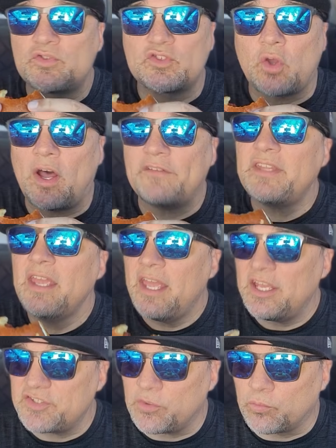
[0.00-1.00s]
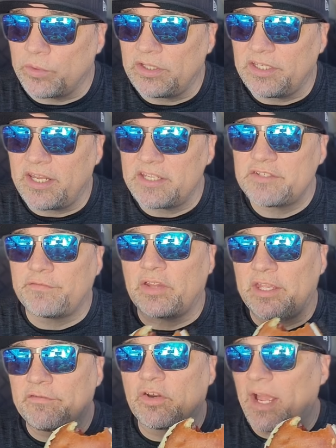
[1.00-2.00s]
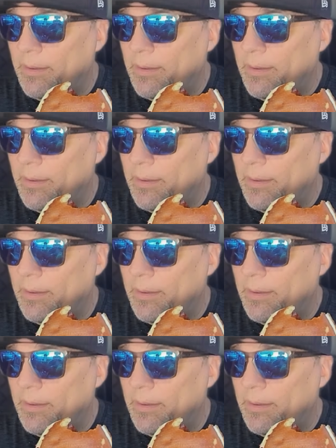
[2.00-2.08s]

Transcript: soft, has a really nice flavor.